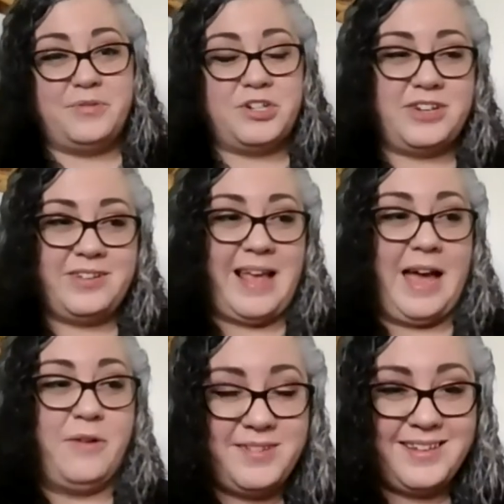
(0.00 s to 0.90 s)
which is
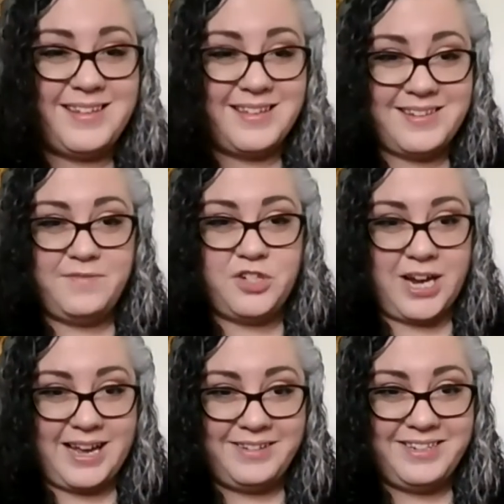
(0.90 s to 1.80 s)
I was a sensitive
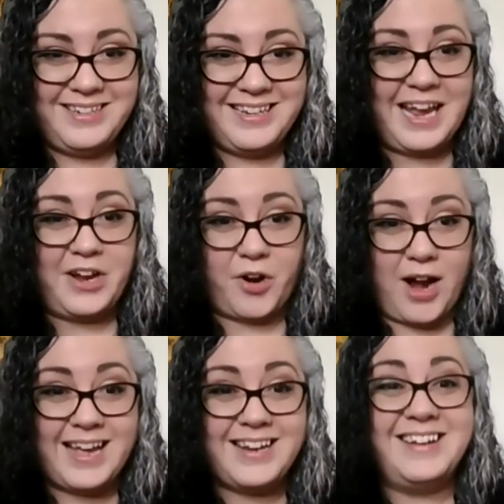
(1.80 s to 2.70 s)
child and I
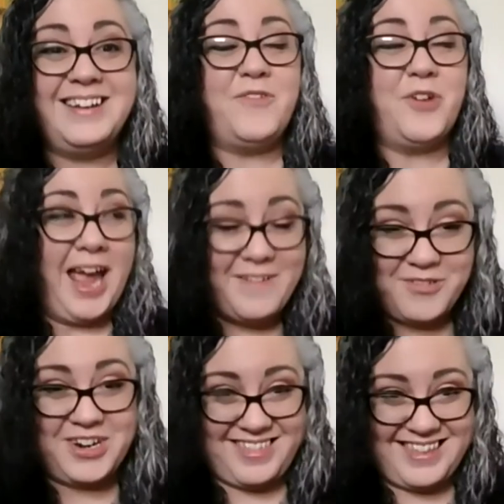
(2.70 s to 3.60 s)
cried for
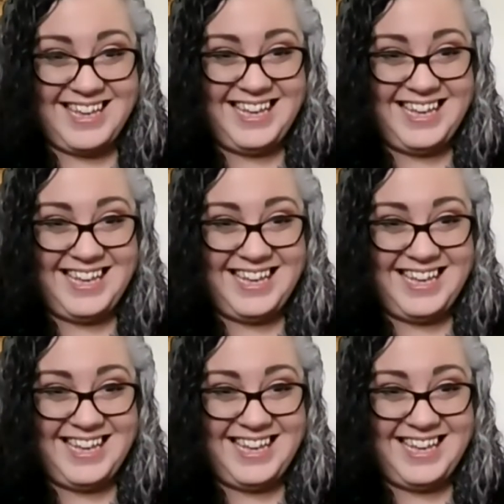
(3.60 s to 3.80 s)
everything.